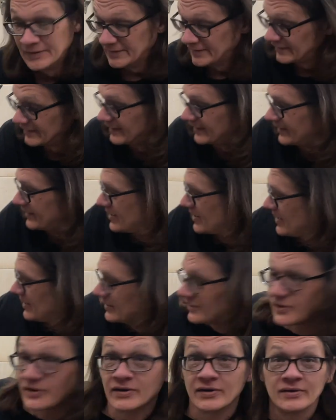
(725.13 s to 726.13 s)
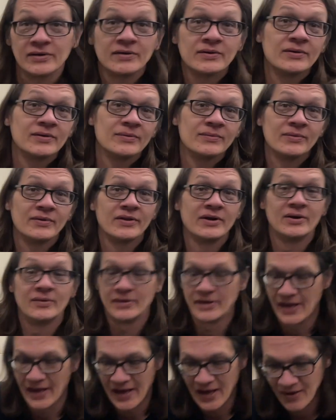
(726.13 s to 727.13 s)
All right, well there
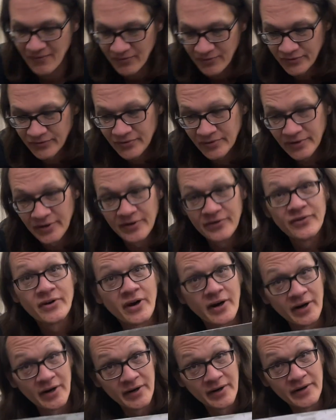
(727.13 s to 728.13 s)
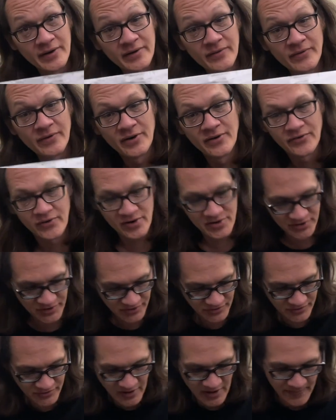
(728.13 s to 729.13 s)
we have it. So there's our
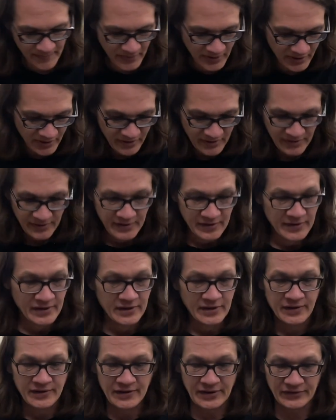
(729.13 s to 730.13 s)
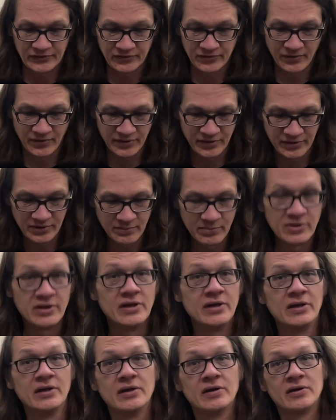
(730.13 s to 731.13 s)
strip that's going to be
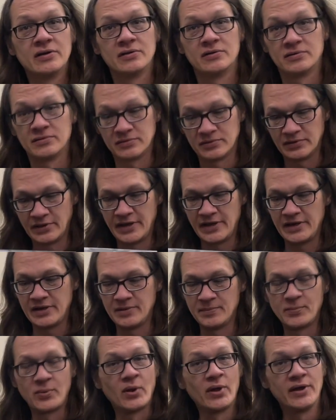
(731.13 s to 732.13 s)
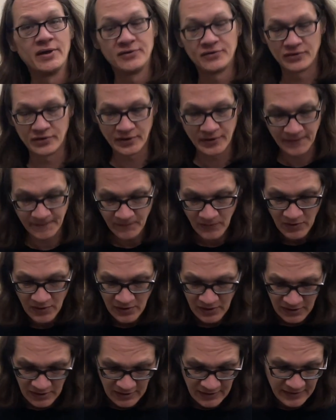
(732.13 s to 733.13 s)
laid in place here.
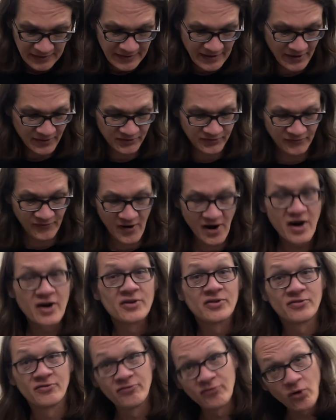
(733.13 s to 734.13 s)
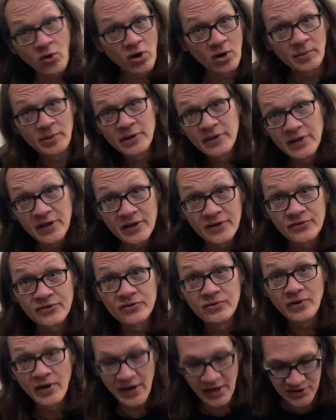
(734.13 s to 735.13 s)
Now as far as forming this
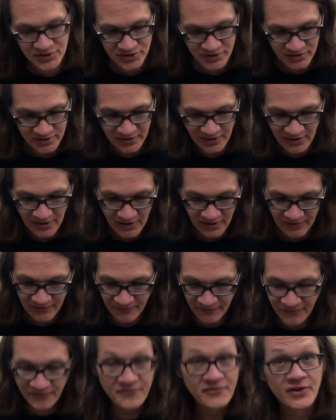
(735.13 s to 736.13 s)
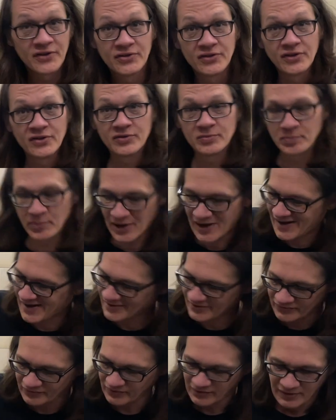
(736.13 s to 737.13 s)
to actually fit this
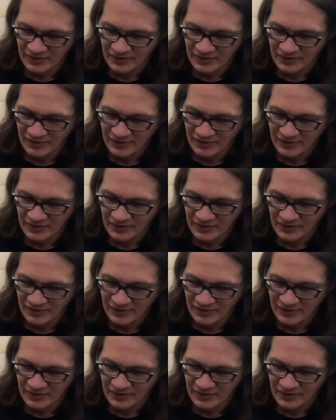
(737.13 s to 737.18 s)
box,